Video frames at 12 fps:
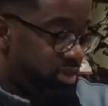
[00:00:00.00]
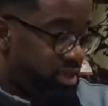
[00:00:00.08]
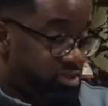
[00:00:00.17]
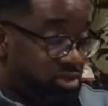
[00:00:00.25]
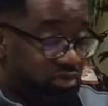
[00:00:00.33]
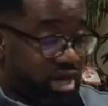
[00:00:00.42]

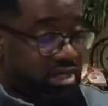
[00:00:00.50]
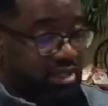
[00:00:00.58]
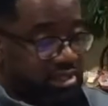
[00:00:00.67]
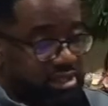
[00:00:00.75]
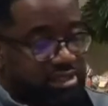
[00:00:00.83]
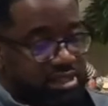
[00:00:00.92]
And so if I
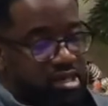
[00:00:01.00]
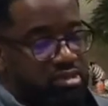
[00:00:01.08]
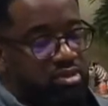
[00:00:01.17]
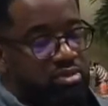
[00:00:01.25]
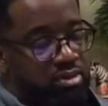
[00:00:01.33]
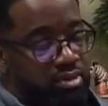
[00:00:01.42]
can get there
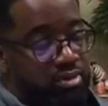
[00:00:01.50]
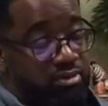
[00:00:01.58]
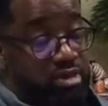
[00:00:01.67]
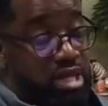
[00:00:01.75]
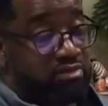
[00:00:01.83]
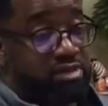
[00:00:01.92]
and go,
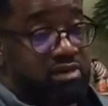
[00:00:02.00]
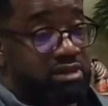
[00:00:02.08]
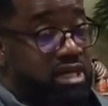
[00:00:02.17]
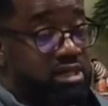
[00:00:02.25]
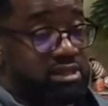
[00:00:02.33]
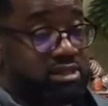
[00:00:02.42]
I, have
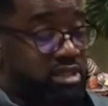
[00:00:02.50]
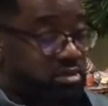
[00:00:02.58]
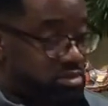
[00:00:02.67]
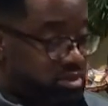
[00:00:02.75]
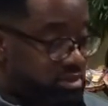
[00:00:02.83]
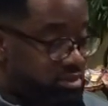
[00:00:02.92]
got to
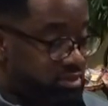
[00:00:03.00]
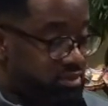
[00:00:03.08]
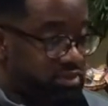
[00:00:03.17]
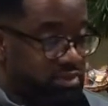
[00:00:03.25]
accept this.